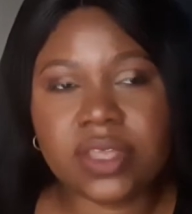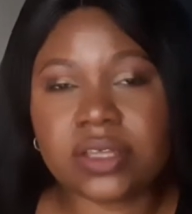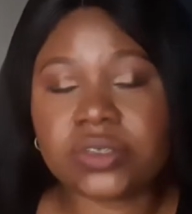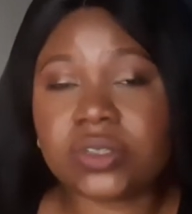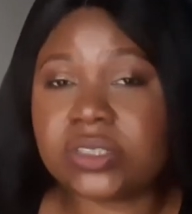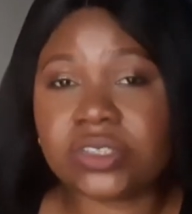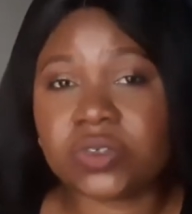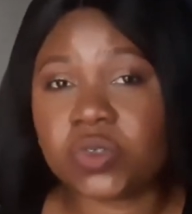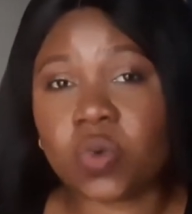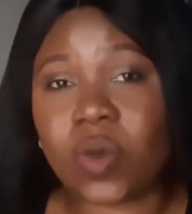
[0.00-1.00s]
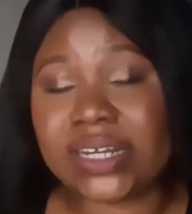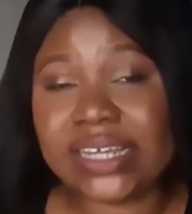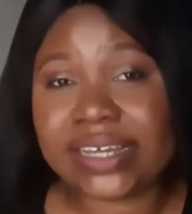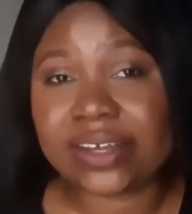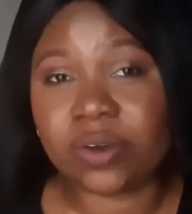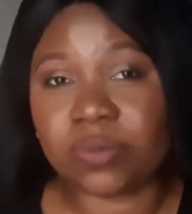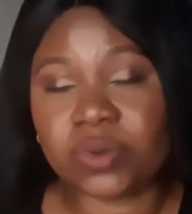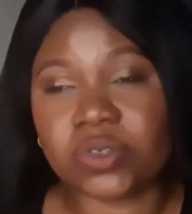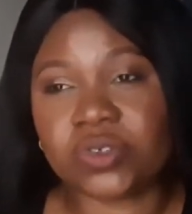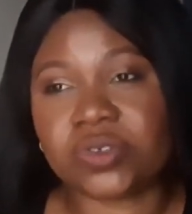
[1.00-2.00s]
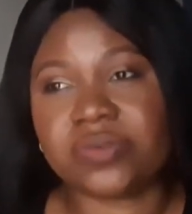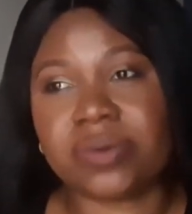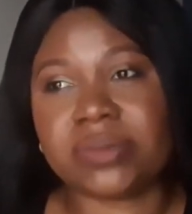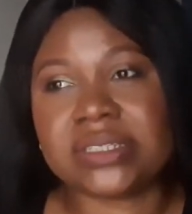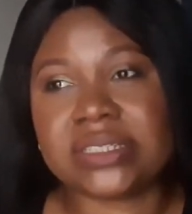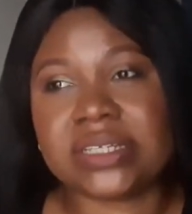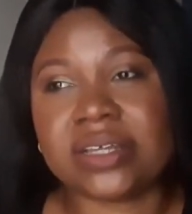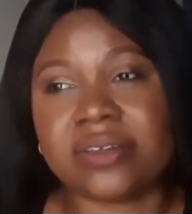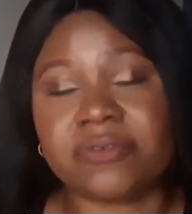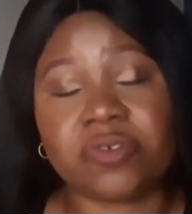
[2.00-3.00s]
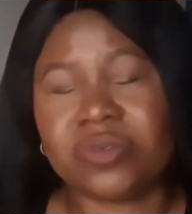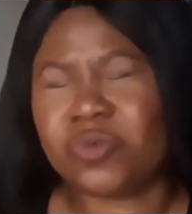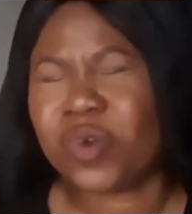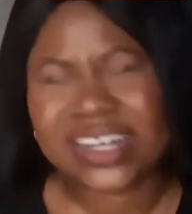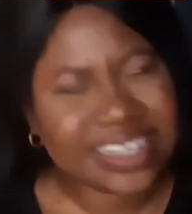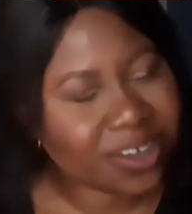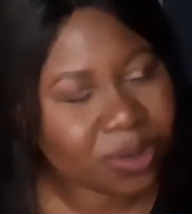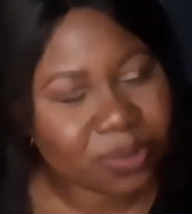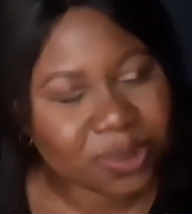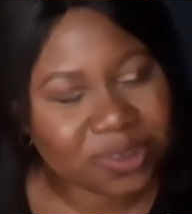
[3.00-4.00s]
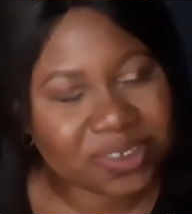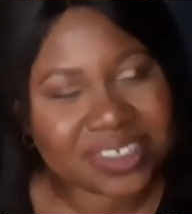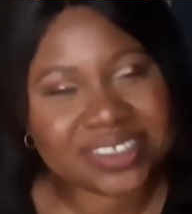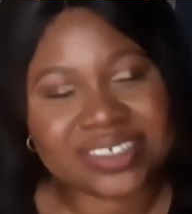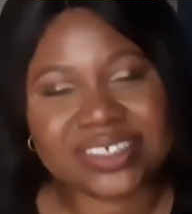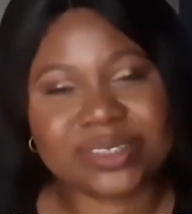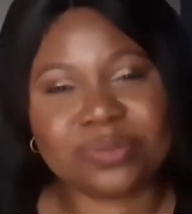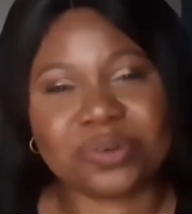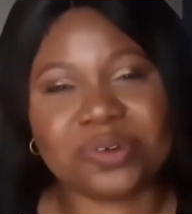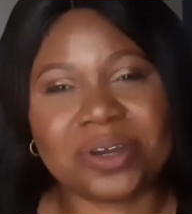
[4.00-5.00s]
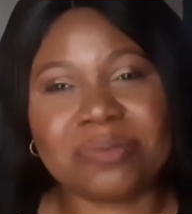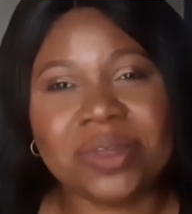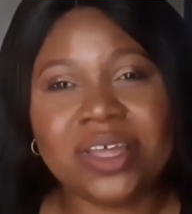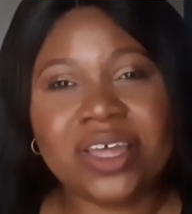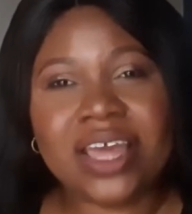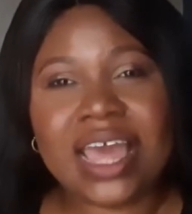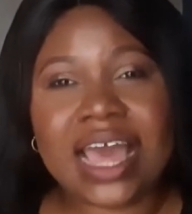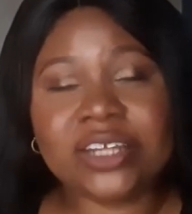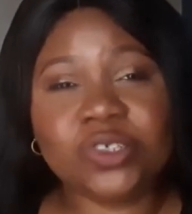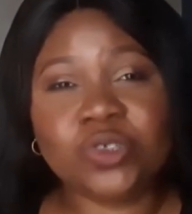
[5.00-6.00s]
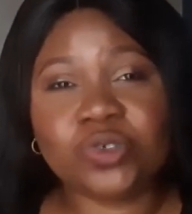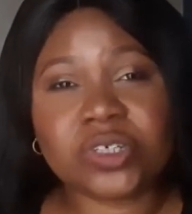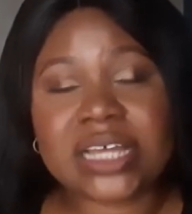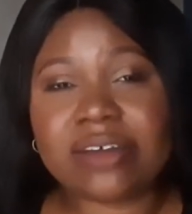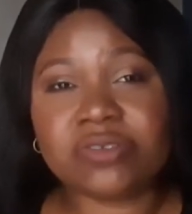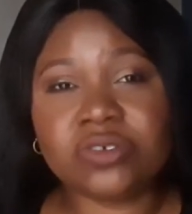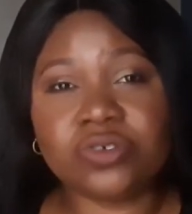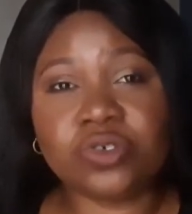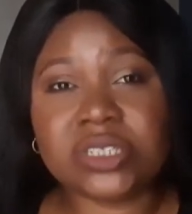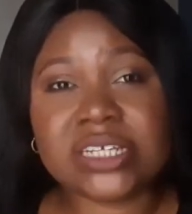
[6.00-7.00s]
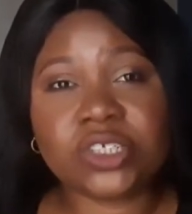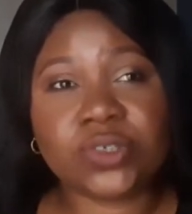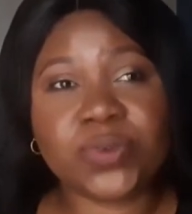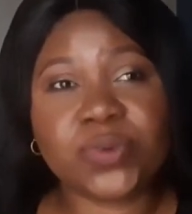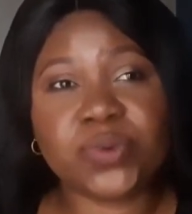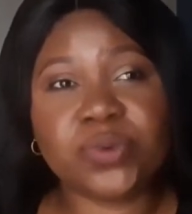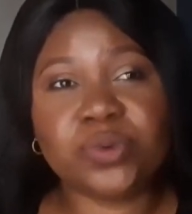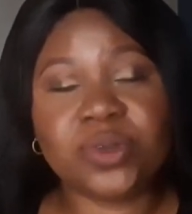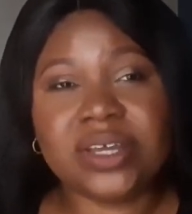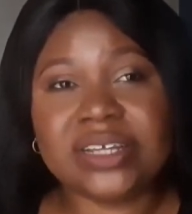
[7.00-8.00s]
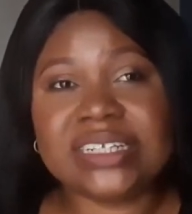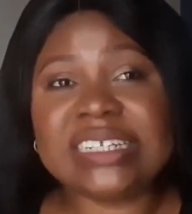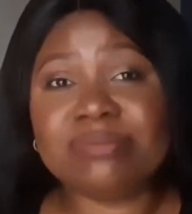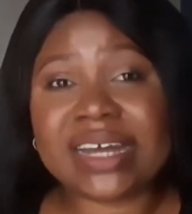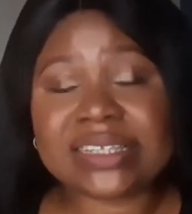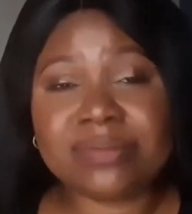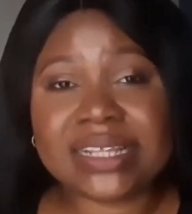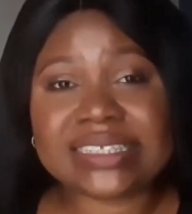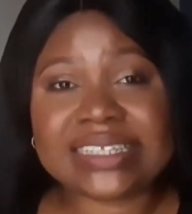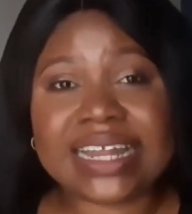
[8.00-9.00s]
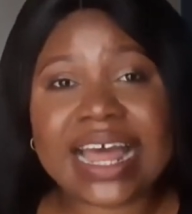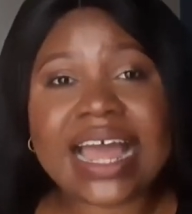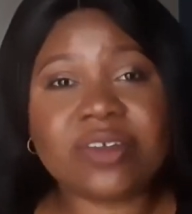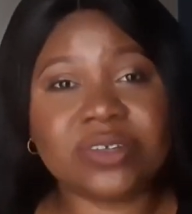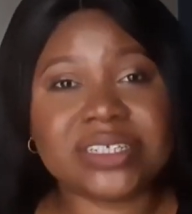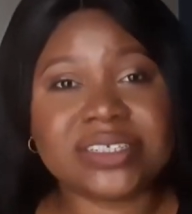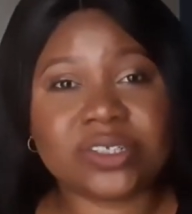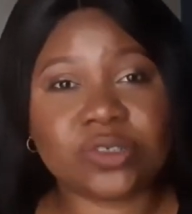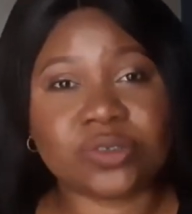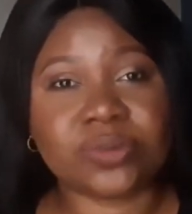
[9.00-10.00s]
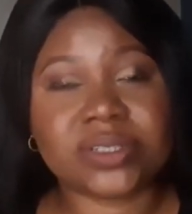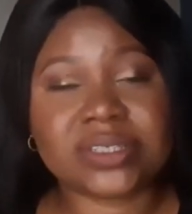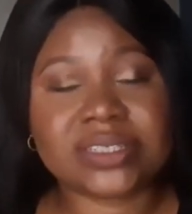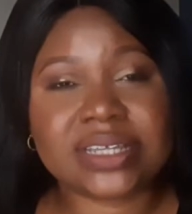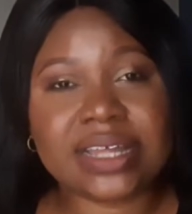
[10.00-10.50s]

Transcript: So it is also 1 year compulsory pharmacy and 1 year compulsory internship program, and you do not have to rotate through the departments that I rotated through, because